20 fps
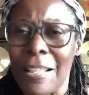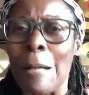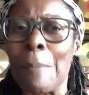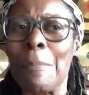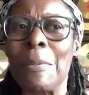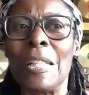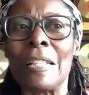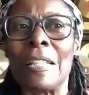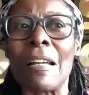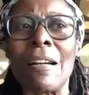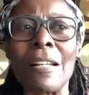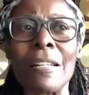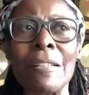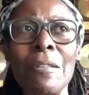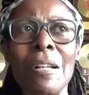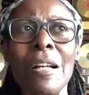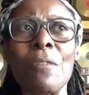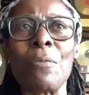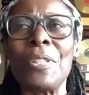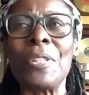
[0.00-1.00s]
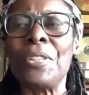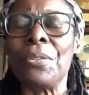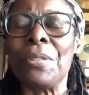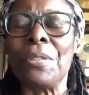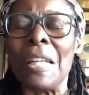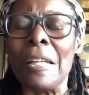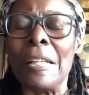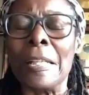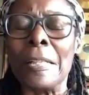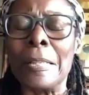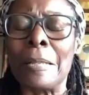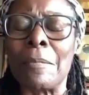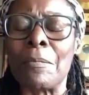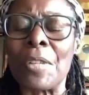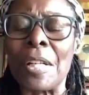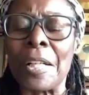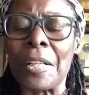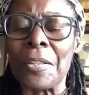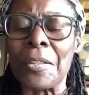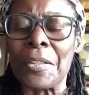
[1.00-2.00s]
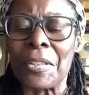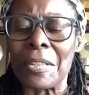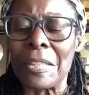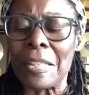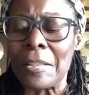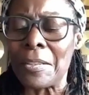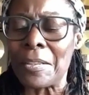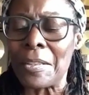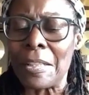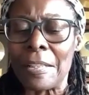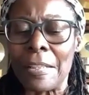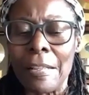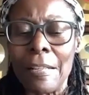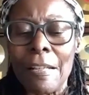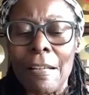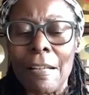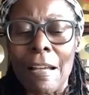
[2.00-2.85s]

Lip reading: I mean, I went to A&M Records and I said